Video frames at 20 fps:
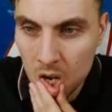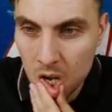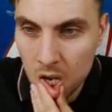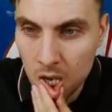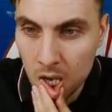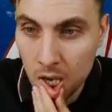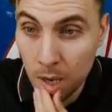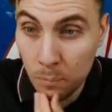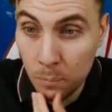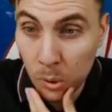
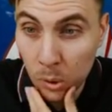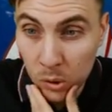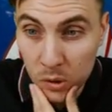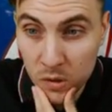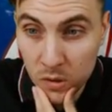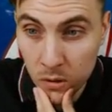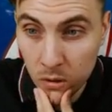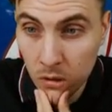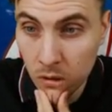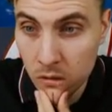get
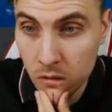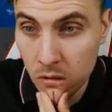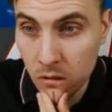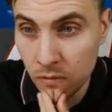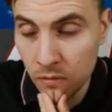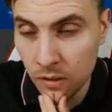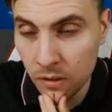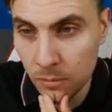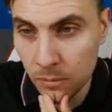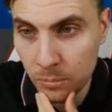Politoed onto the
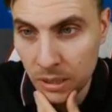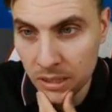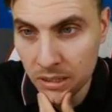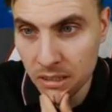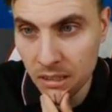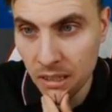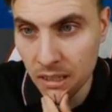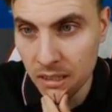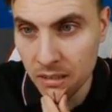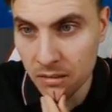field, Max
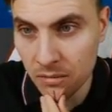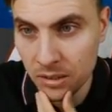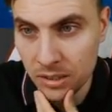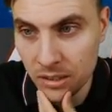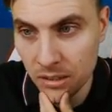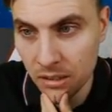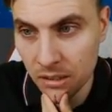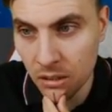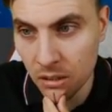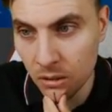Geyser into
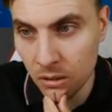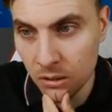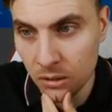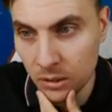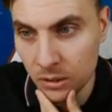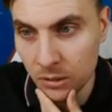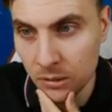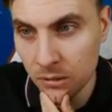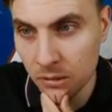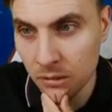the
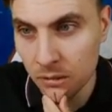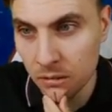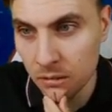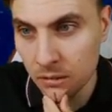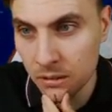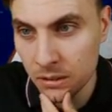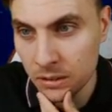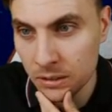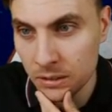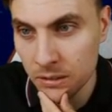Koko.
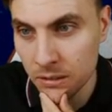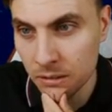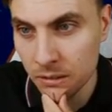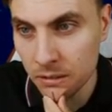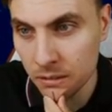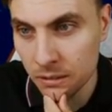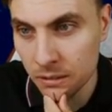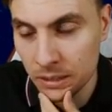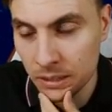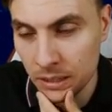
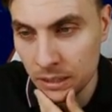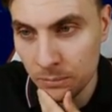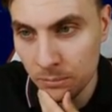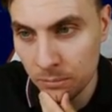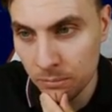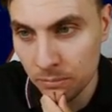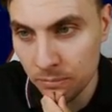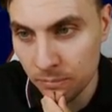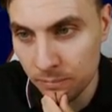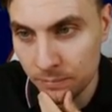Yeah,
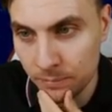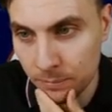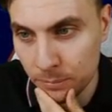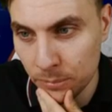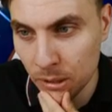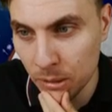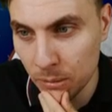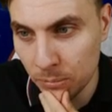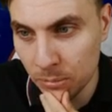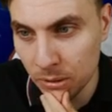
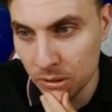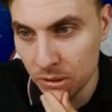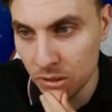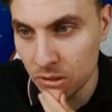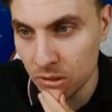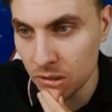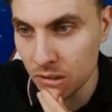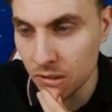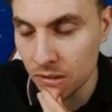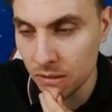bullet
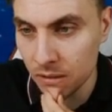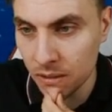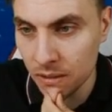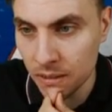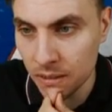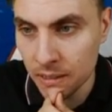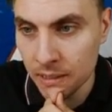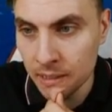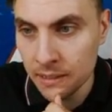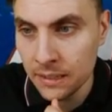punch.
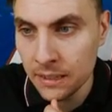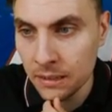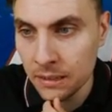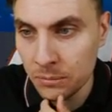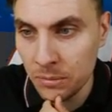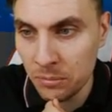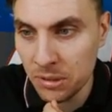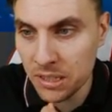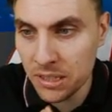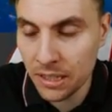I
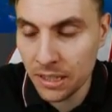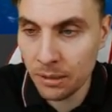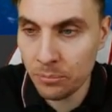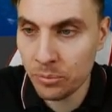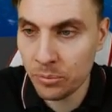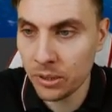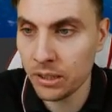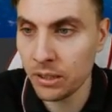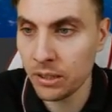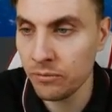mean, we take that
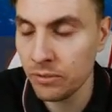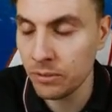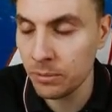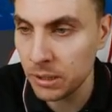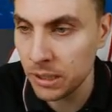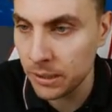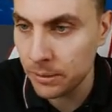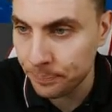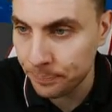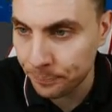pretty
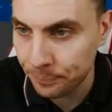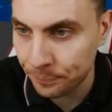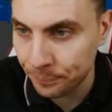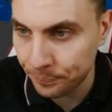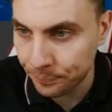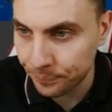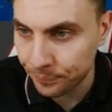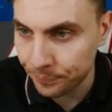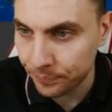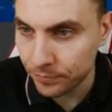comfortably.
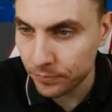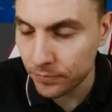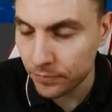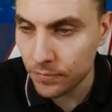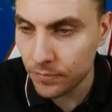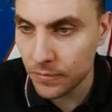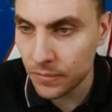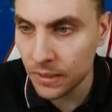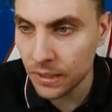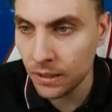
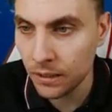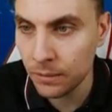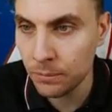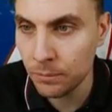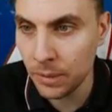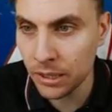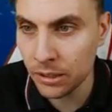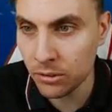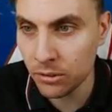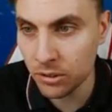
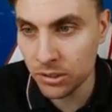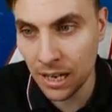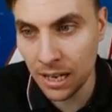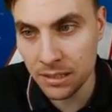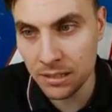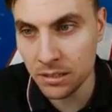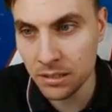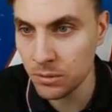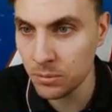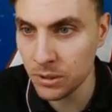Metagross
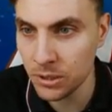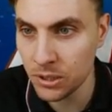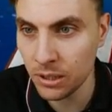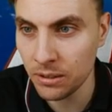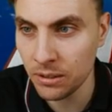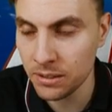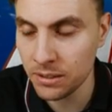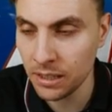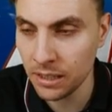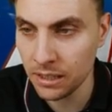has to switch out
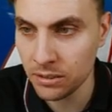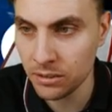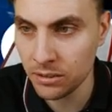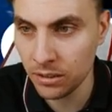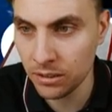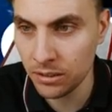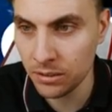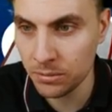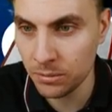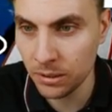this next
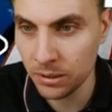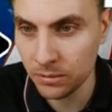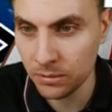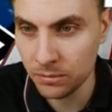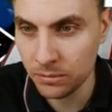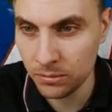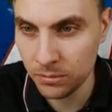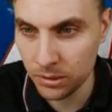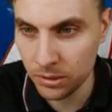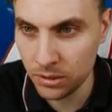turn as well,
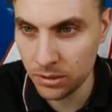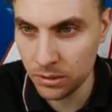which is